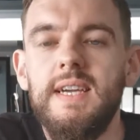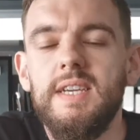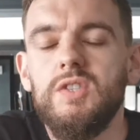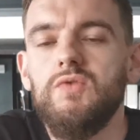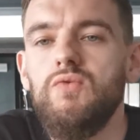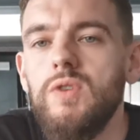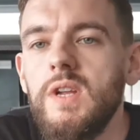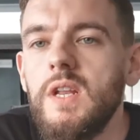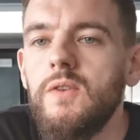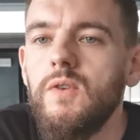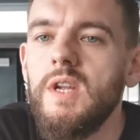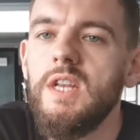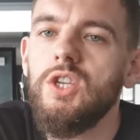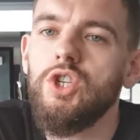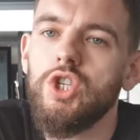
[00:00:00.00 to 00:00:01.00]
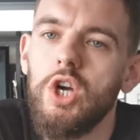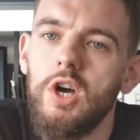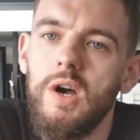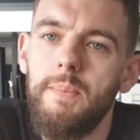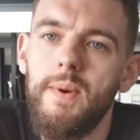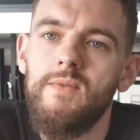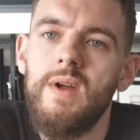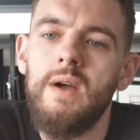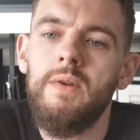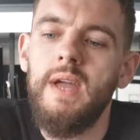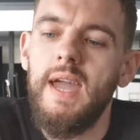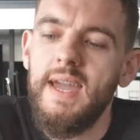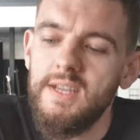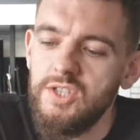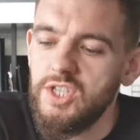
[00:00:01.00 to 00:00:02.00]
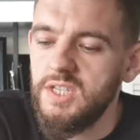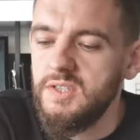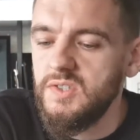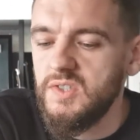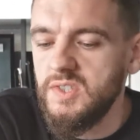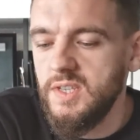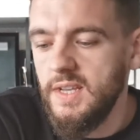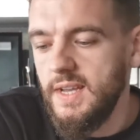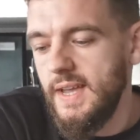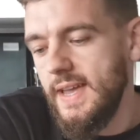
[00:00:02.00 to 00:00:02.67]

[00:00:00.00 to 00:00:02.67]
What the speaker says: It's really sharp around the edges.